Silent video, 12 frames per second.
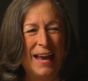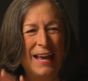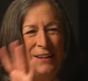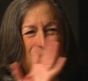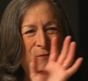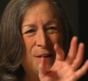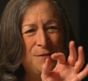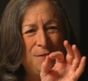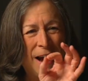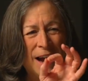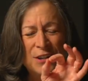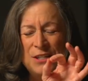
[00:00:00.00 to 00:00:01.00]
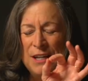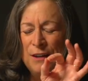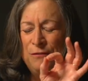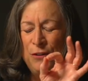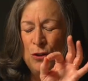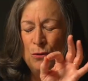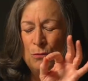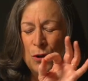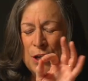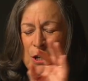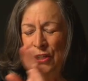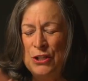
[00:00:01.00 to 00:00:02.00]
And fun fact, if you
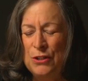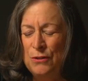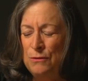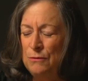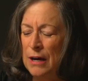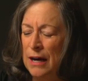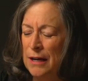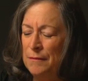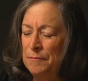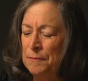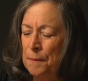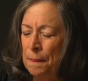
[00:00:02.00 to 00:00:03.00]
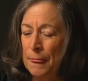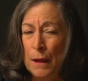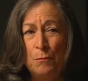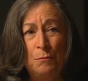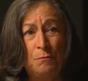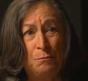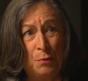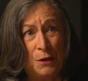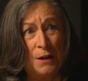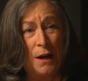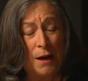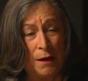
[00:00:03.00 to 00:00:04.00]
wanted to put
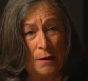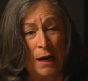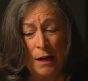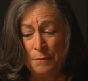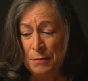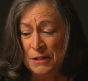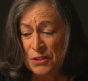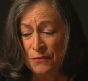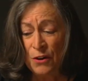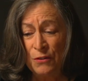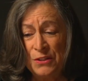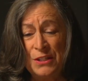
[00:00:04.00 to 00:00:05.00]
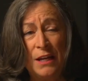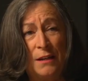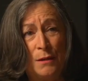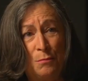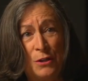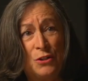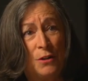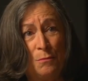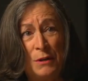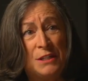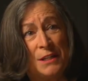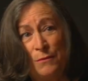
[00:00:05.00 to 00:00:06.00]
a piece of currency on a printer and
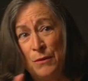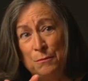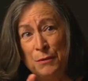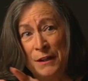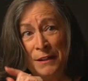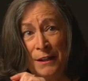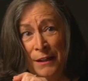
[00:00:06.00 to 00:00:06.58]
print it, it wouldn't print.